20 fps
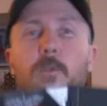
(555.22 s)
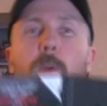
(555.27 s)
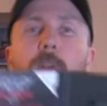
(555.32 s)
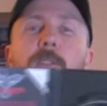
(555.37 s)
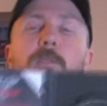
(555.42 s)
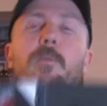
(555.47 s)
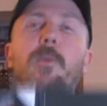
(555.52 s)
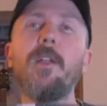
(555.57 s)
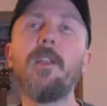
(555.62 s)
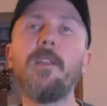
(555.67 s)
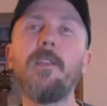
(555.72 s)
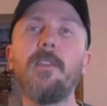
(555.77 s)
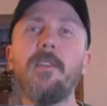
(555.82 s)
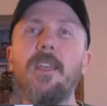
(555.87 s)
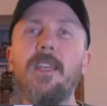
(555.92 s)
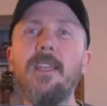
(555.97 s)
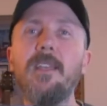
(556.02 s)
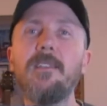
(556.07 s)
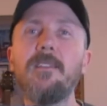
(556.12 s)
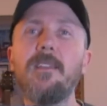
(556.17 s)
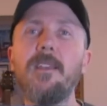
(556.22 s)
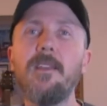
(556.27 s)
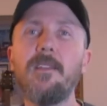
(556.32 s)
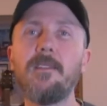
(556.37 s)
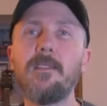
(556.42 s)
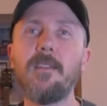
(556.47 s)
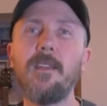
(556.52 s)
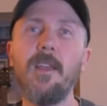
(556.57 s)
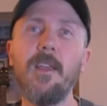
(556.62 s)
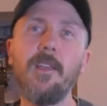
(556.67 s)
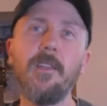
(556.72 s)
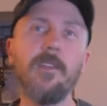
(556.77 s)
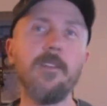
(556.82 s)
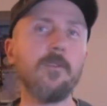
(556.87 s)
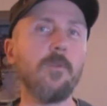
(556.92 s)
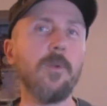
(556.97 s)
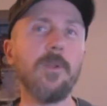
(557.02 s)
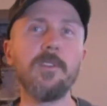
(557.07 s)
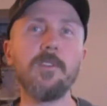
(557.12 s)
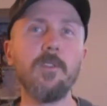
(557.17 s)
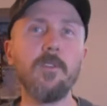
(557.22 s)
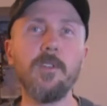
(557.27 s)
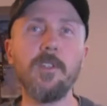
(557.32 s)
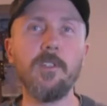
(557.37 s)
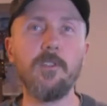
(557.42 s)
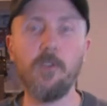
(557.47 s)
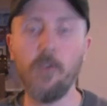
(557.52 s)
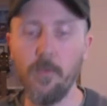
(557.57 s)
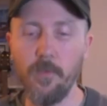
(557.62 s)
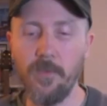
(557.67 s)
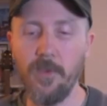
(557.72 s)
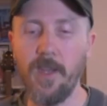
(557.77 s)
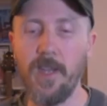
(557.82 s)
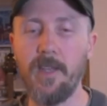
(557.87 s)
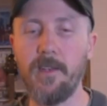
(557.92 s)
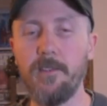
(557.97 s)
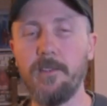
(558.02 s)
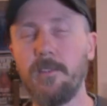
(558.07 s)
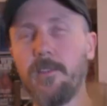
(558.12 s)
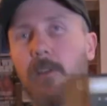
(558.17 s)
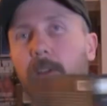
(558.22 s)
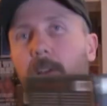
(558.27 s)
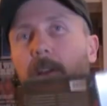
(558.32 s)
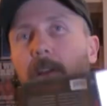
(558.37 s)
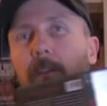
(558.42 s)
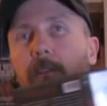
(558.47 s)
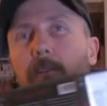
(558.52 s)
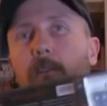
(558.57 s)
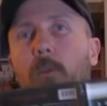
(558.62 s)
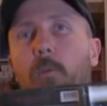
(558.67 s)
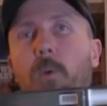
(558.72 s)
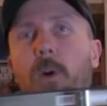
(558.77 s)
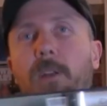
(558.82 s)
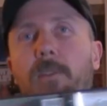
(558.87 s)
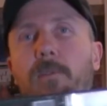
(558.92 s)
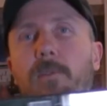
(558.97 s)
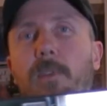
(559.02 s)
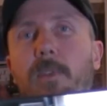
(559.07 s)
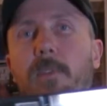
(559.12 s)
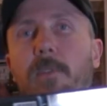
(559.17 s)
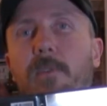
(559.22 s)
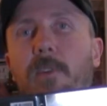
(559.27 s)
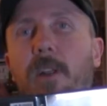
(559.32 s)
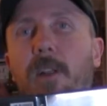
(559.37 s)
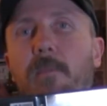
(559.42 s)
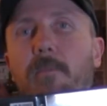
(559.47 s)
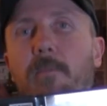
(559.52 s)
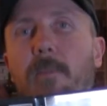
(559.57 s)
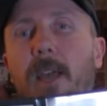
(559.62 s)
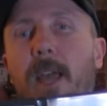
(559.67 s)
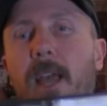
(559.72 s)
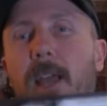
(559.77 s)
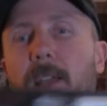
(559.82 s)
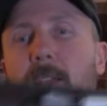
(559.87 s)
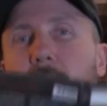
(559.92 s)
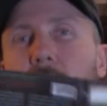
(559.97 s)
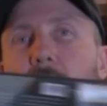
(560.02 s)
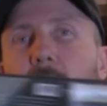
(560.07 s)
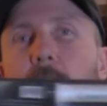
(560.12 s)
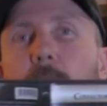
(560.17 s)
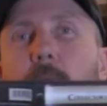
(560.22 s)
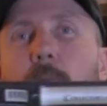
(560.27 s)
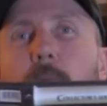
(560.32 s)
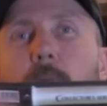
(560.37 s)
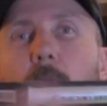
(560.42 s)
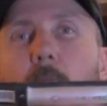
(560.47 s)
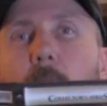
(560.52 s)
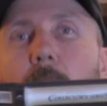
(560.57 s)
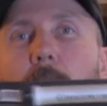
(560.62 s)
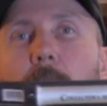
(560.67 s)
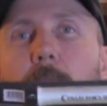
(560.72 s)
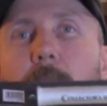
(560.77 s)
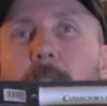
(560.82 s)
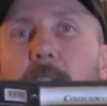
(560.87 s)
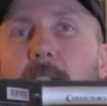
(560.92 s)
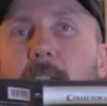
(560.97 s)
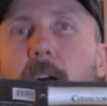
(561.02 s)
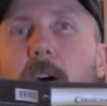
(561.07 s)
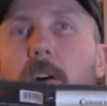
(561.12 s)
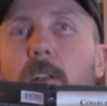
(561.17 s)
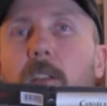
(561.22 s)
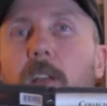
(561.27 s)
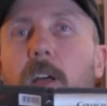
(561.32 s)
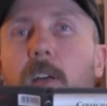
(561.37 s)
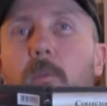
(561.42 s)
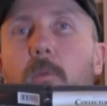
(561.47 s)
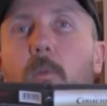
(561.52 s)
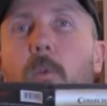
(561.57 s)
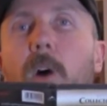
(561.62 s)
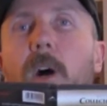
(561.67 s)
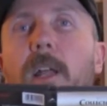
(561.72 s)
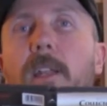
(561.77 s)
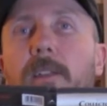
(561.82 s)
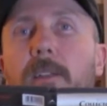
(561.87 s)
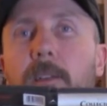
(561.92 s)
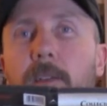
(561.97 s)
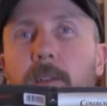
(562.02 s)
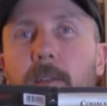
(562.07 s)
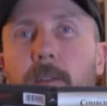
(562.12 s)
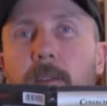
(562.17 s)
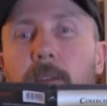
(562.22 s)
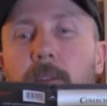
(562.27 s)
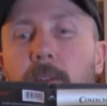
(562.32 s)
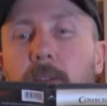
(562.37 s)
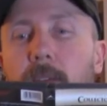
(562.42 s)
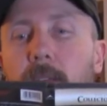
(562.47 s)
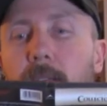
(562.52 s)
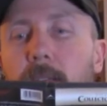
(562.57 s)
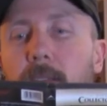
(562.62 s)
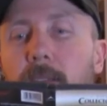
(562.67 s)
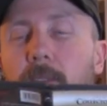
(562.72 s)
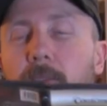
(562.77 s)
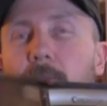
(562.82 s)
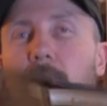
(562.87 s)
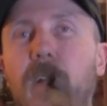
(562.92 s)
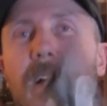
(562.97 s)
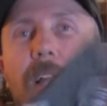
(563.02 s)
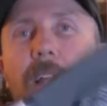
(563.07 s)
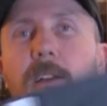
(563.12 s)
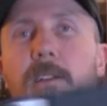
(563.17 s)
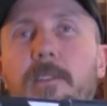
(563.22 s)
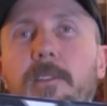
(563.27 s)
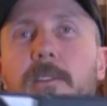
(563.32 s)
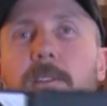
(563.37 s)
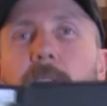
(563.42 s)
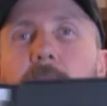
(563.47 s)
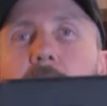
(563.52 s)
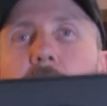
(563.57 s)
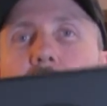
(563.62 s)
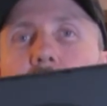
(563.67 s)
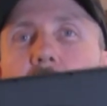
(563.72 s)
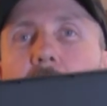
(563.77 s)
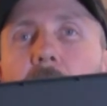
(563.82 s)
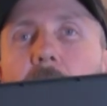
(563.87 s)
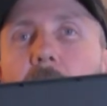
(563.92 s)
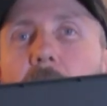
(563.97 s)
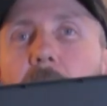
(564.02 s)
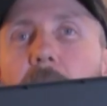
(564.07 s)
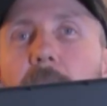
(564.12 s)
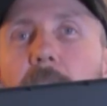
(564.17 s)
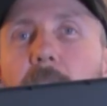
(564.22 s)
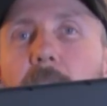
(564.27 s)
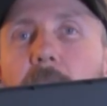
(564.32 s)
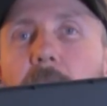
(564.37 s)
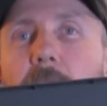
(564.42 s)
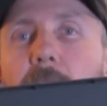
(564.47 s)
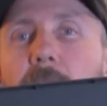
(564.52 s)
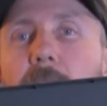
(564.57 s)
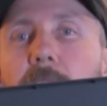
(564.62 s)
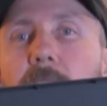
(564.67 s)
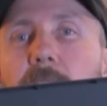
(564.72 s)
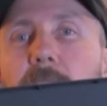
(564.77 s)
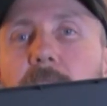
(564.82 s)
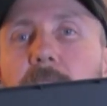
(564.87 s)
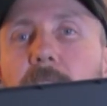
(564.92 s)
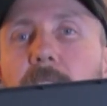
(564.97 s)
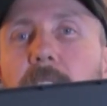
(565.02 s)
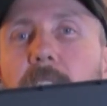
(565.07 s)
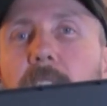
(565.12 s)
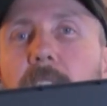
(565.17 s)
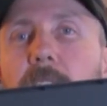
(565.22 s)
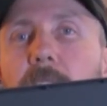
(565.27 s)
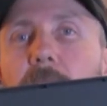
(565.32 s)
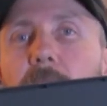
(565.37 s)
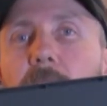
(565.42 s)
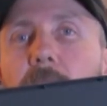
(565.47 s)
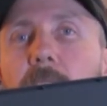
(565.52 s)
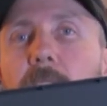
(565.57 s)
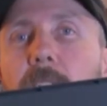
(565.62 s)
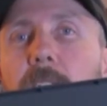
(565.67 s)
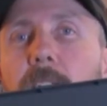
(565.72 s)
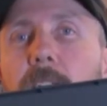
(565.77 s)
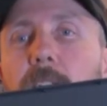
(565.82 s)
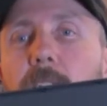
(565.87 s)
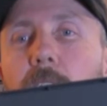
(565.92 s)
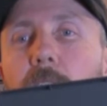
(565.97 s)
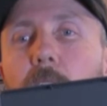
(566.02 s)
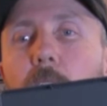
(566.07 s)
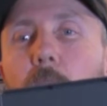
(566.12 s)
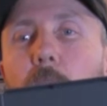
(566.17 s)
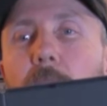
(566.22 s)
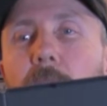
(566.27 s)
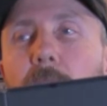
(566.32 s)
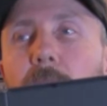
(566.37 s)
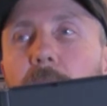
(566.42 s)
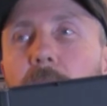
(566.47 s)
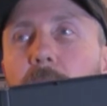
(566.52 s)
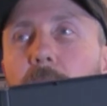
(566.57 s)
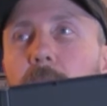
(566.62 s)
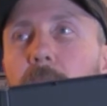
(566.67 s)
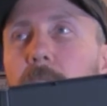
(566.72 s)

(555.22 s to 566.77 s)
one's probably the easiest. This one's only 2 files. So one for the front and back, probably all on one in the files, and then the CD to go with it.